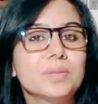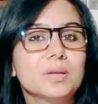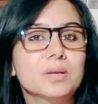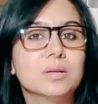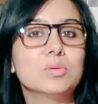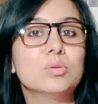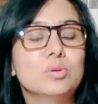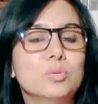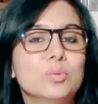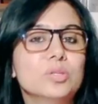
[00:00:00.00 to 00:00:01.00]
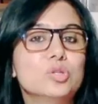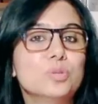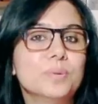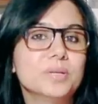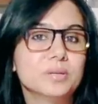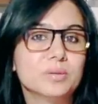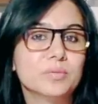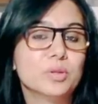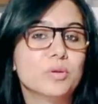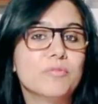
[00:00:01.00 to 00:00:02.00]
Guru, with Jupiter,
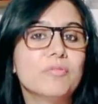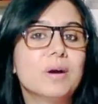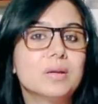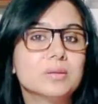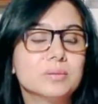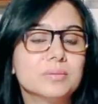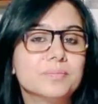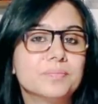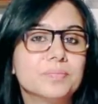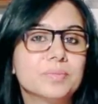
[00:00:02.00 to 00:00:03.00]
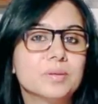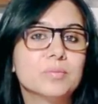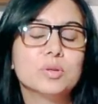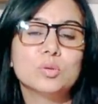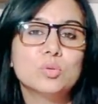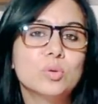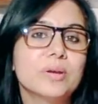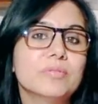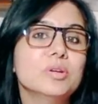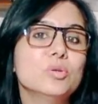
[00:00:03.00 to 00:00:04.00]
with your father, with
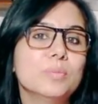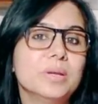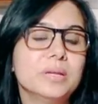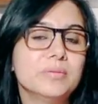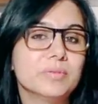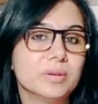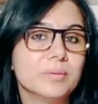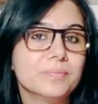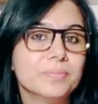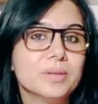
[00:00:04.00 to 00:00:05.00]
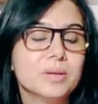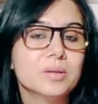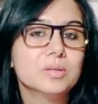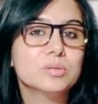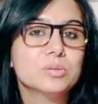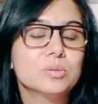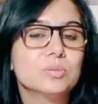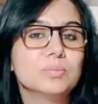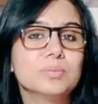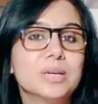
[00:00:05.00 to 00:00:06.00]
whoever you believe in.
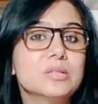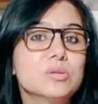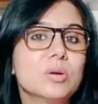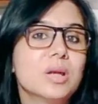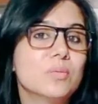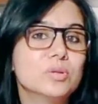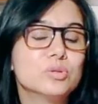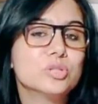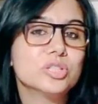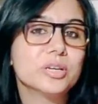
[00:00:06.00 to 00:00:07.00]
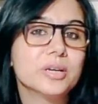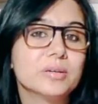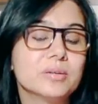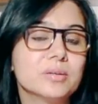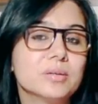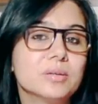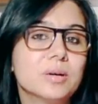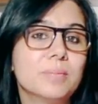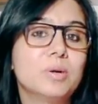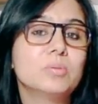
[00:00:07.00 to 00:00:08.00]
So that is all I want to share
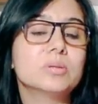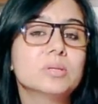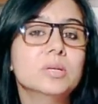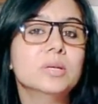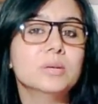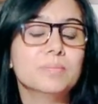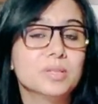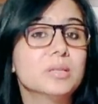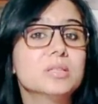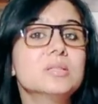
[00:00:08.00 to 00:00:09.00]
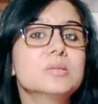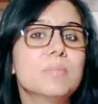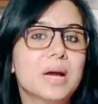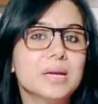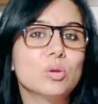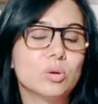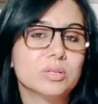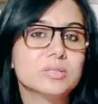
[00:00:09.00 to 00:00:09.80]
about. This is my thought.